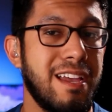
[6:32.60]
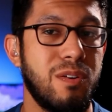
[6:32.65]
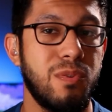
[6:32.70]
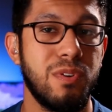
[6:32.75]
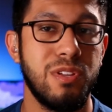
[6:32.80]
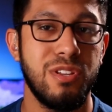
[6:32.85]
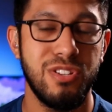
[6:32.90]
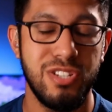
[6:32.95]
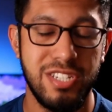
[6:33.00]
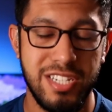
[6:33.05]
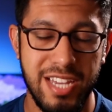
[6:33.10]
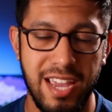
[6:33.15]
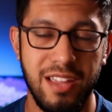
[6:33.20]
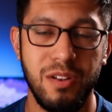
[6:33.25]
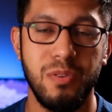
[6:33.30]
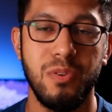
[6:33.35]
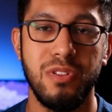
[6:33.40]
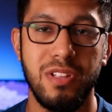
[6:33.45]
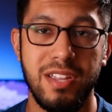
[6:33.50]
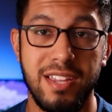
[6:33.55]
And when you
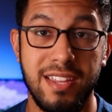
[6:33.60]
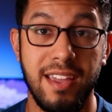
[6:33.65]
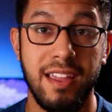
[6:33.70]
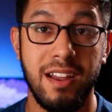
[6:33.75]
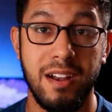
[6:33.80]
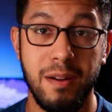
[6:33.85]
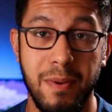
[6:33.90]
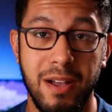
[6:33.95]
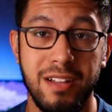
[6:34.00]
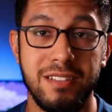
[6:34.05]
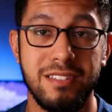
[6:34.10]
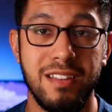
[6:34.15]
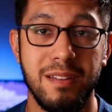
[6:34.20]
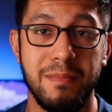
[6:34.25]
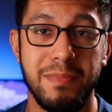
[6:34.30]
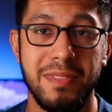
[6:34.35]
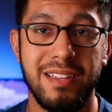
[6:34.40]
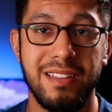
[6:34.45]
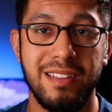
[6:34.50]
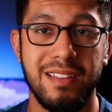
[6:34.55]
genuinely care about
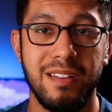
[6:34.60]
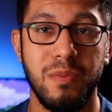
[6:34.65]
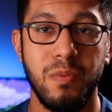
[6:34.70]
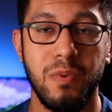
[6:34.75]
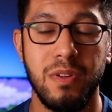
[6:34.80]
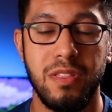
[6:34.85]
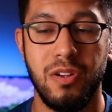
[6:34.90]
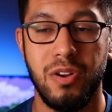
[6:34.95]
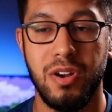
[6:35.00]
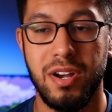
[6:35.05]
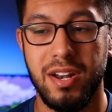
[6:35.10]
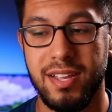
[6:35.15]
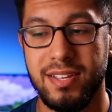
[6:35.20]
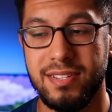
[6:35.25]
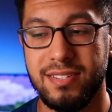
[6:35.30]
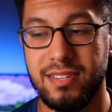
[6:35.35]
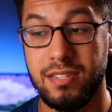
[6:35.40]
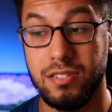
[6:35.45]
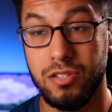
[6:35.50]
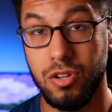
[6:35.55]
something, whether it
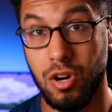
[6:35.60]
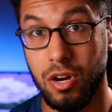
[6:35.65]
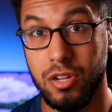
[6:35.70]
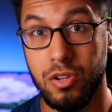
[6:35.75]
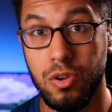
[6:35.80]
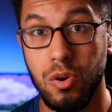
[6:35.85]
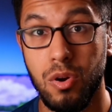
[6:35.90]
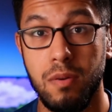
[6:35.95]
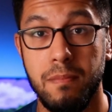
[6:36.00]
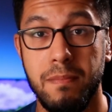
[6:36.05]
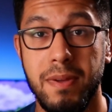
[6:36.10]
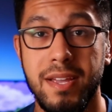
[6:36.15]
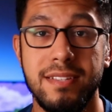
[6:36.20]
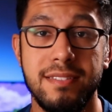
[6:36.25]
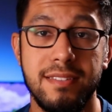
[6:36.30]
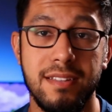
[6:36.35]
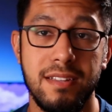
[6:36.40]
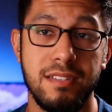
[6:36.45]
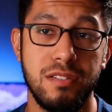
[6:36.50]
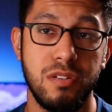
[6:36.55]
is starting your own
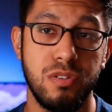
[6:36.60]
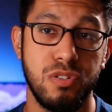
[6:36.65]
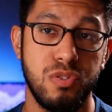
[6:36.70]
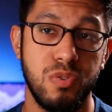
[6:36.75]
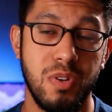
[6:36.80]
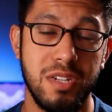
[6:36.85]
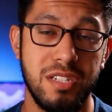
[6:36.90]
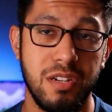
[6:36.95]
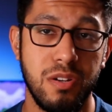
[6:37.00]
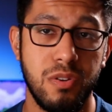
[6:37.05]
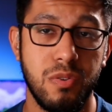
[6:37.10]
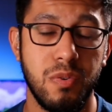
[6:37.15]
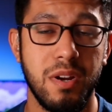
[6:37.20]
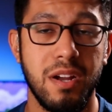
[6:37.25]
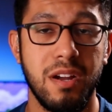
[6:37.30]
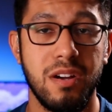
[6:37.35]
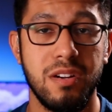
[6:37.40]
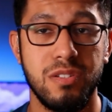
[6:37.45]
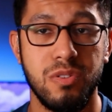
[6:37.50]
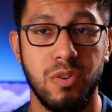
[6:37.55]
business or switching
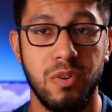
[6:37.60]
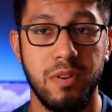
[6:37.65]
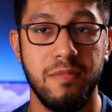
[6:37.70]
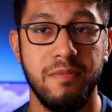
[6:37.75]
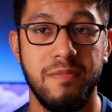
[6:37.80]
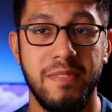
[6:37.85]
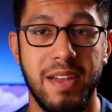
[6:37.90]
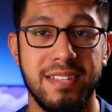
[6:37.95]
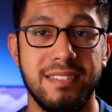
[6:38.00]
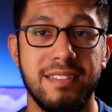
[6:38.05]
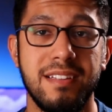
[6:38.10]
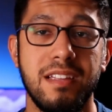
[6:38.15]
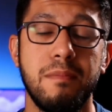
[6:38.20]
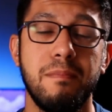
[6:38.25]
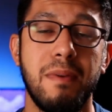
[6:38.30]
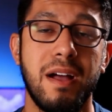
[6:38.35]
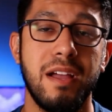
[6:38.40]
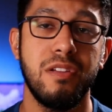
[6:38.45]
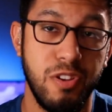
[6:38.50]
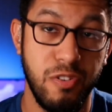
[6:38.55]
careers or investing in
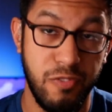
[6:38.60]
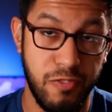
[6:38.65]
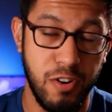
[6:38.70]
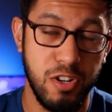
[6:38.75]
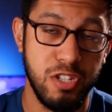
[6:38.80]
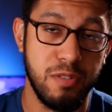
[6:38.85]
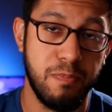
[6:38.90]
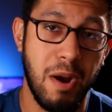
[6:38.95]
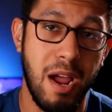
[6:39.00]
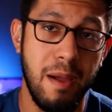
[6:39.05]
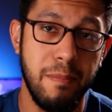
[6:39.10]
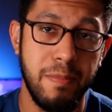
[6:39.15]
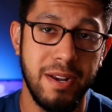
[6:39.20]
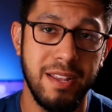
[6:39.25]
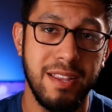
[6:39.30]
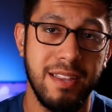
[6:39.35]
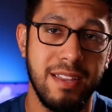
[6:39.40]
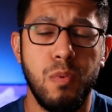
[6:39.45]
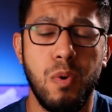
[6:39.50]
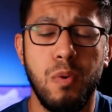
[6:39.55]
buying your first
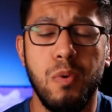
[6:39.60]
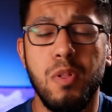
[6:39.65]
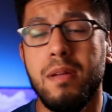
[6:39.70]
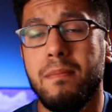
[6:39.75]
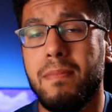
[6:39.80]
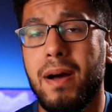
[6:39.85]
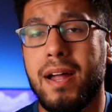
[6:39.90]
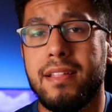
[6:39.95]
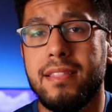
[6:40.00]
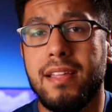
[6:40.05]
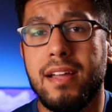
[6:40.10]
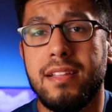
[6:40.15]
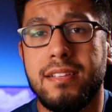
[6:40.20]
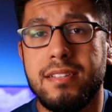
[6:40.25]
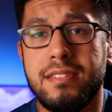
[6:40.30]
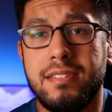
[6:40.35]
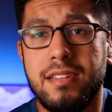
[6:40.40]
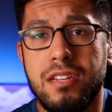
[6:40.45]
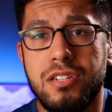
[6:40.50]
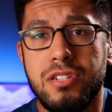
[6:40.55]
property, we will embody that
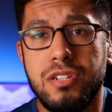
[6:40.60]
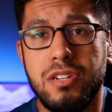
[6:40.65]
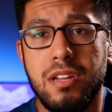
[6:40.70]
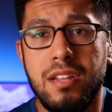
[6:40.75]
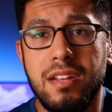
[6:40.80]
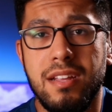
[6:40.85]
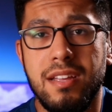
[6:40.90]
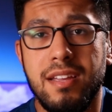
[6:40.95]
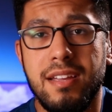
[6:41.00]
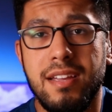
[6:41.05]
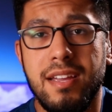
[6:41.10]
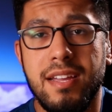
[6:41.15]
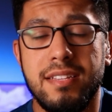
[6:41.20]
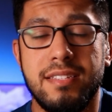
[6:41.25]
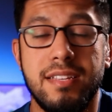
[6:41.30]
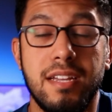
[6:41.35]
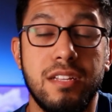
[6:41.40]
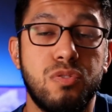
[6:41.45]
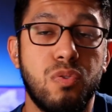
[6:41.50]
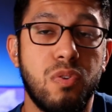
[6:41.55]
decision and
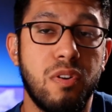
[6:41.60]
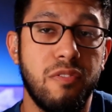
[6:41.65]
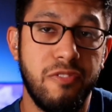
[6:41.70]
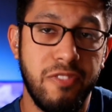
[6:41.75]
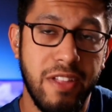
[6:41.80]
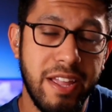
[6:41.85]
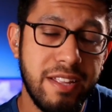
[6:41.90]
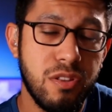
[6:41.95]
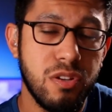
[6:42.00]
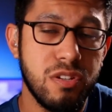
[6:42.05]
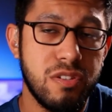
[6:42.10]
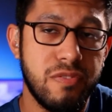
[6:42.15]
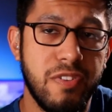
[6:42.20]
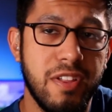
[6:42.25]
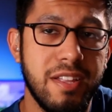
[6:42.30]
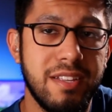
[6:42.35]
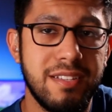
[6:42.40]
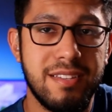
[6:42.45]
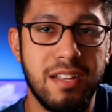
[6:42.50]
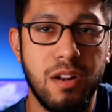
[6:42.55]
tend to reflect those
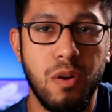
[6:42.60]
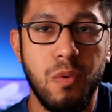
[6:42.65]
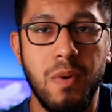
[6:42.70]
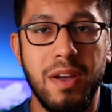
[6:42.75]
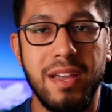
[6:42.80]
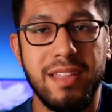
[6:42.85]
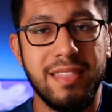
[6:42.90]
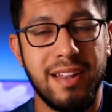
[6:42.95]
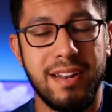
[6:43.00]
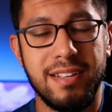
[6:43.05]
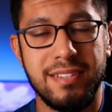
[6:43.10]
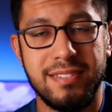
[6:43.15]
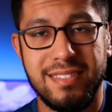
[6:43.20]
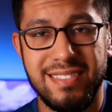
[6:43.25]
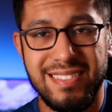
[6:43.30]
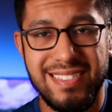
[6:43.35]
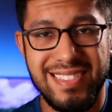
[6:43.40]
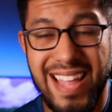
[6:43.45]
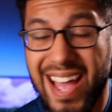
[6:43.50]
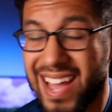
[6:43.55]
feelings in a way that is
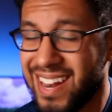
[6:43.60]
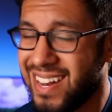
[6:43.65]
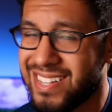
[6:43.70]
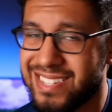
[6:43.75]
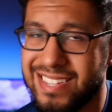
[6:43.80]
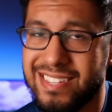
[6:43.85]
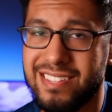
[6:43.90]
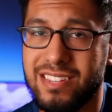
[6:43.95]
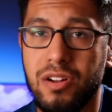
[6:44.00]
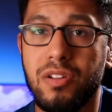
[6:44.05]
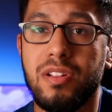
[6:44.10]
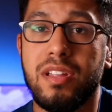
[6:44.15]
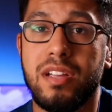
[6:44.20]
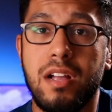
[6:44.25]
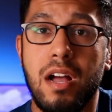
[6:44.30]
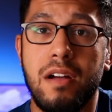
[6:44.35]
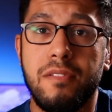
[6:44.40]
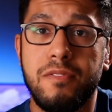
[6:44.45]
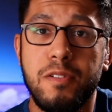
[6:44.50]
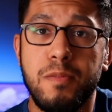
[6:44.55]
not necessarily
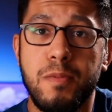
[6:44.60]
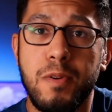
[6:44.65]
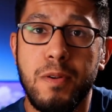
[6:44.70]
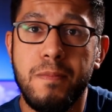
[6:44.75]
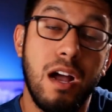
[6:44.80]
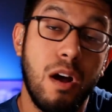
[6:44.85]
comfortable.